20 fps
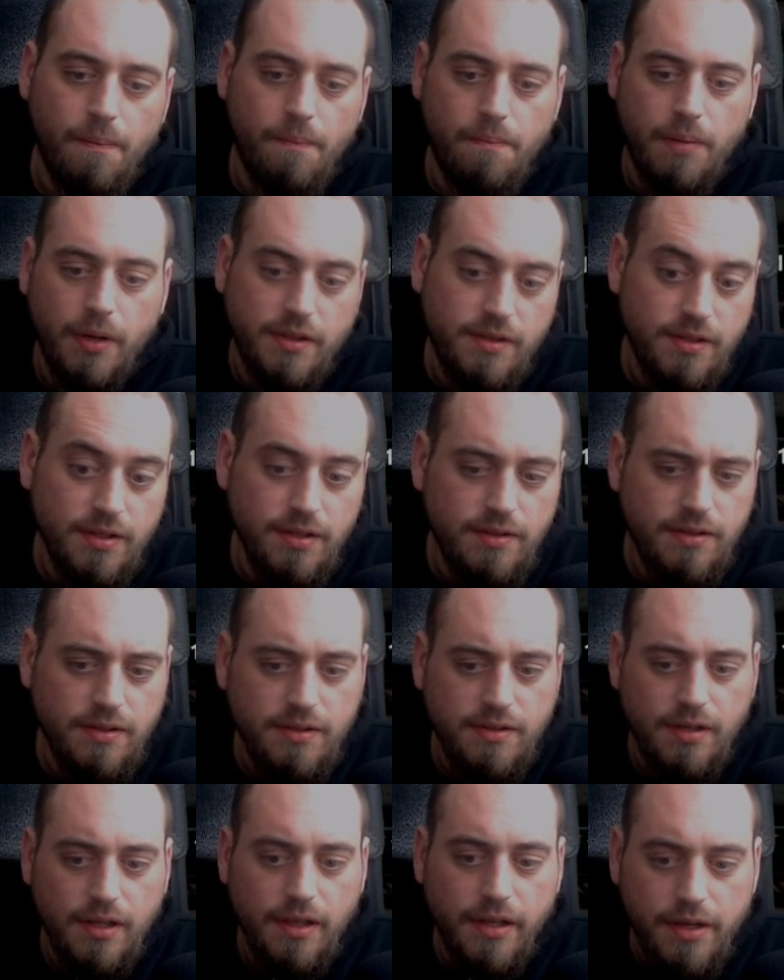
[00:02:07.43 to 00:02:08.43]
But since
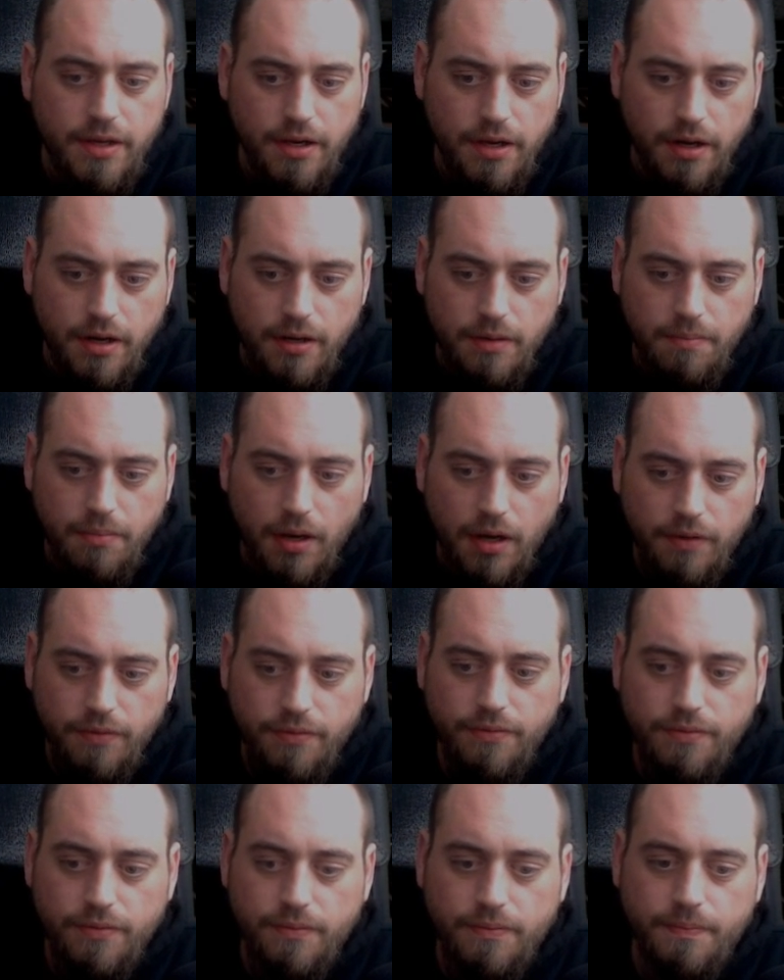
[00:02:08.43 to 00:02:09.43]
it's a linear
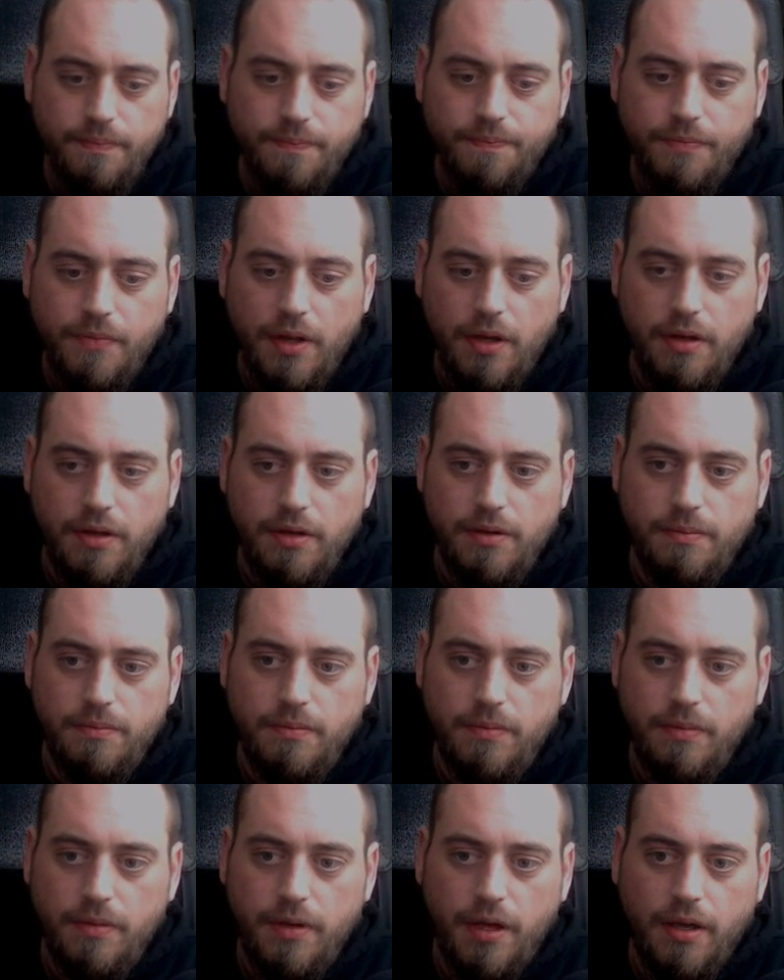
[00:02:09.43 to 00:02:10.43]
buff,
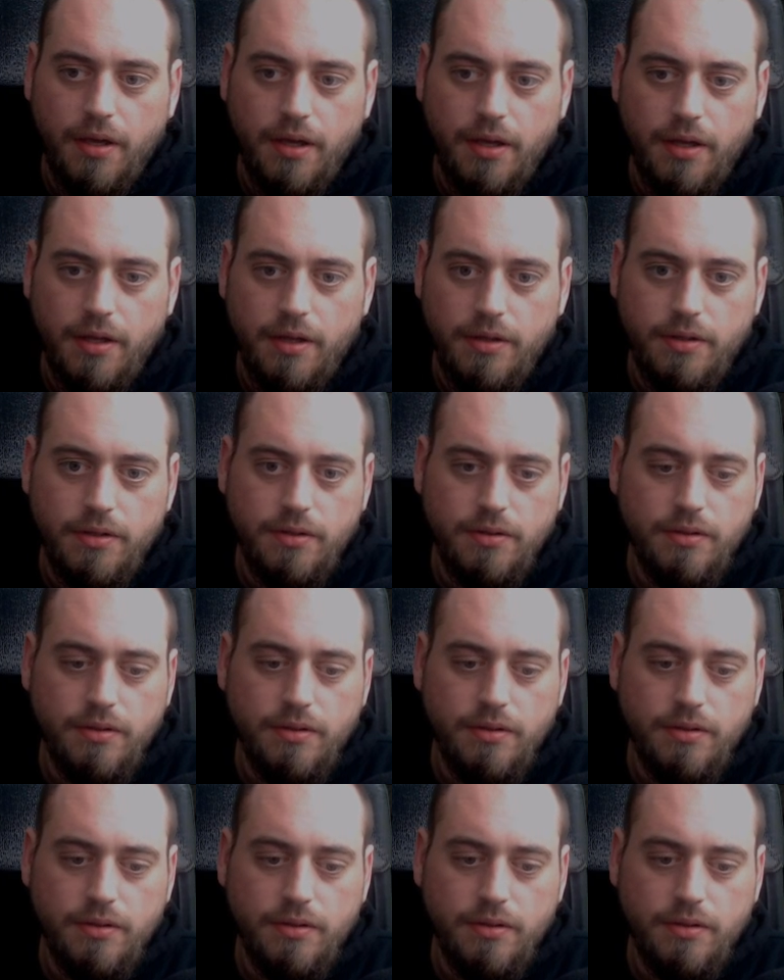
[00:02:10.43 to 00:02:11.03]
that